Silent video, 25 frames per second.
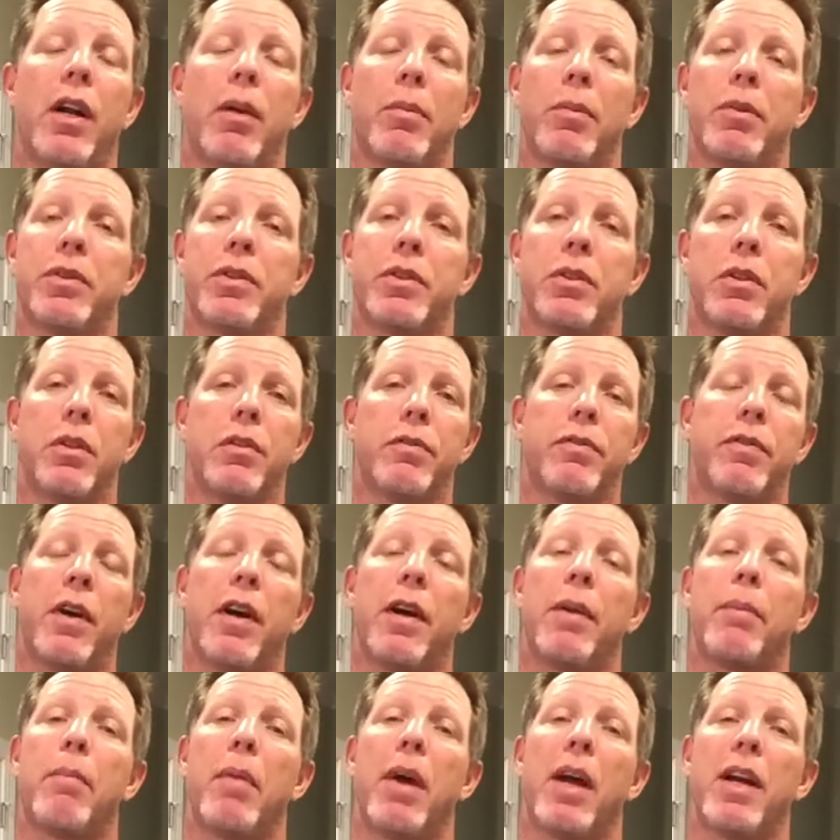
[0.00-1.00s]
I'm a
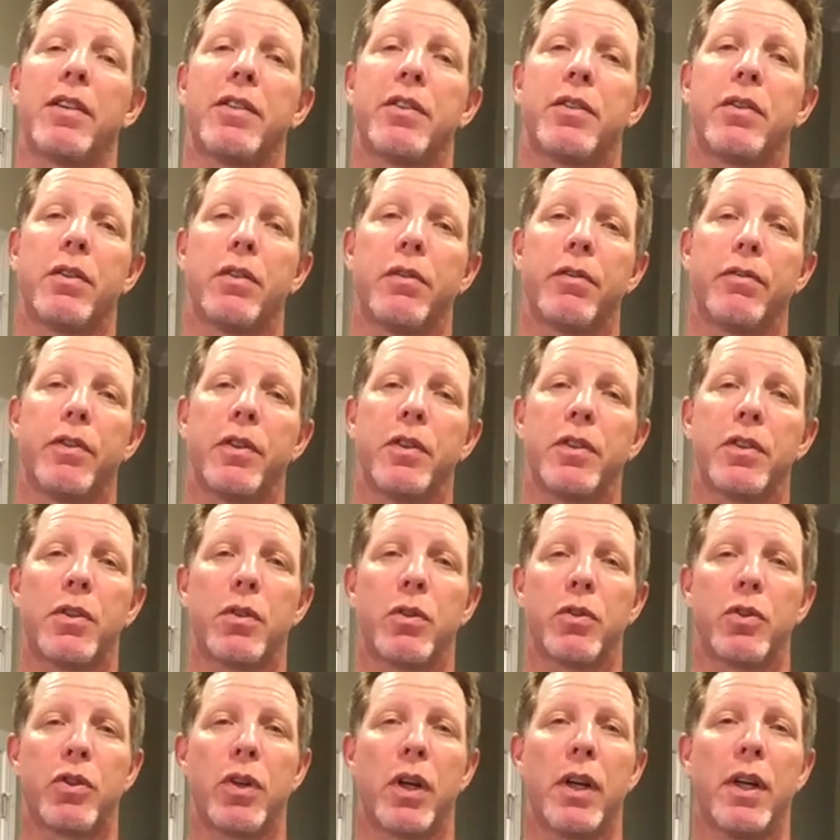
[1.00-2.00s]
certified master
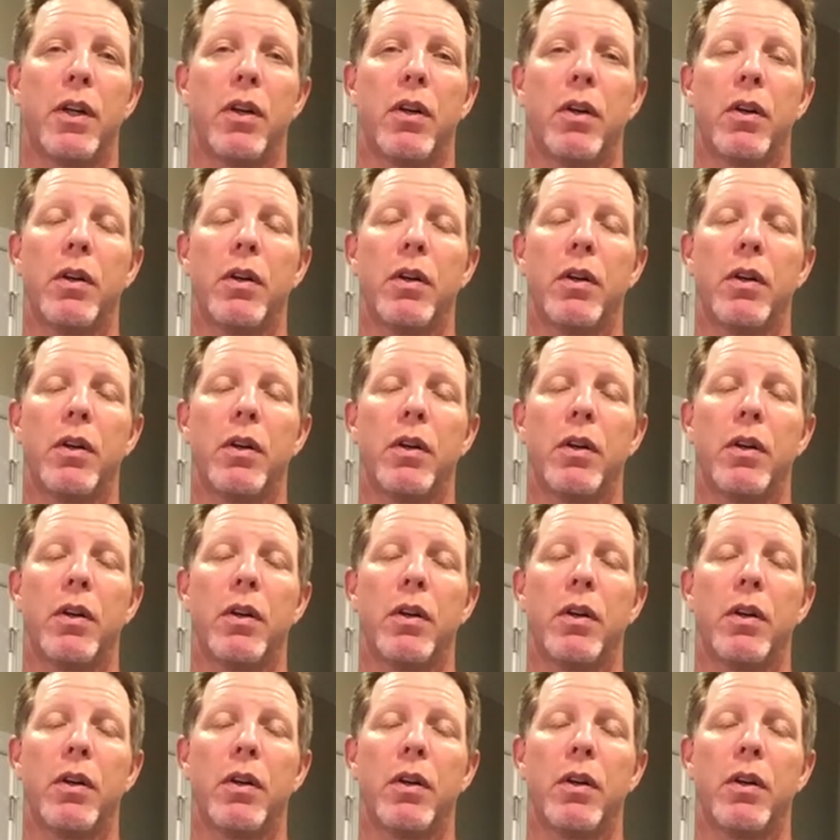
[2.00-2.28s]
physical trainer.